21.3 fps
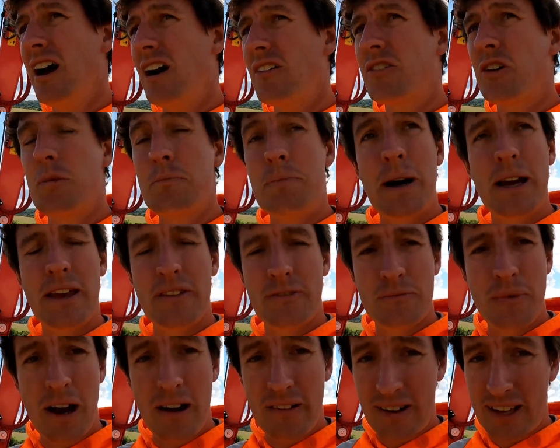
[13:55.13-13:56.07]
I've got a
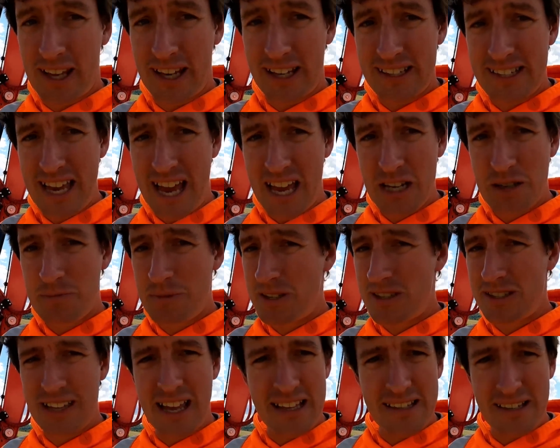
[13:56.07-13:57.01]
bucket from Hurricane
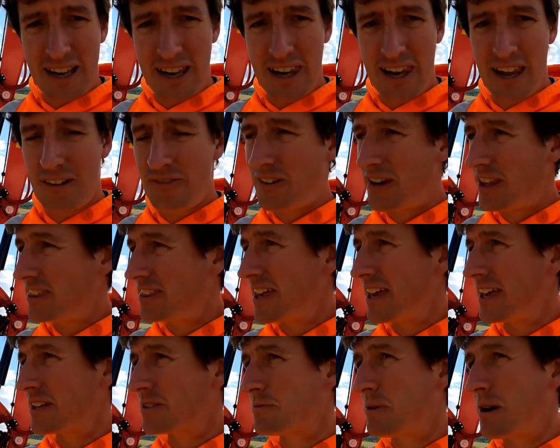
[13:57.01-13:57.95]
Attachments, that's a lovely
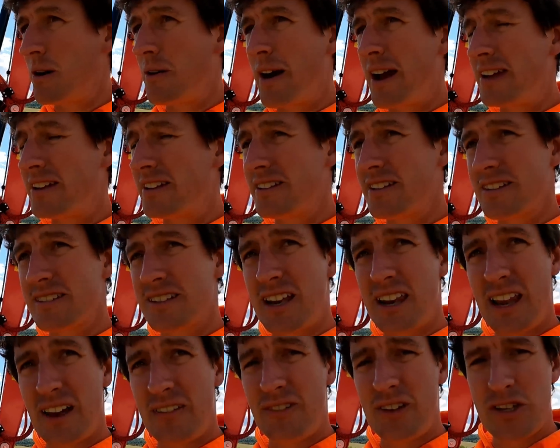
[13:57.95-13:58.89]
thing as well. Aidan does
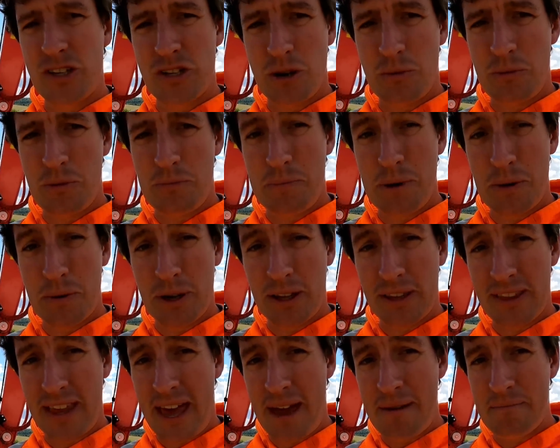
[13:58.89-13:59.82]
a lovely job with
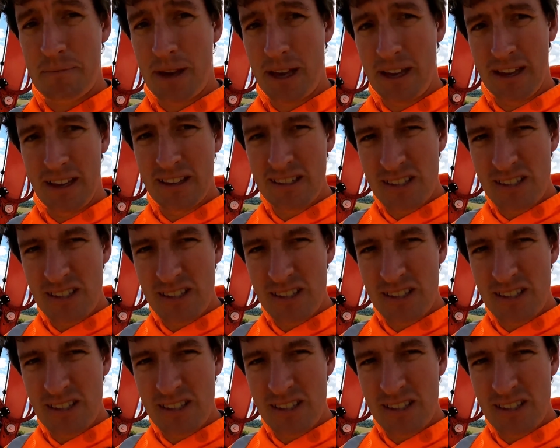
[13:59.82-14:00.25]
building them.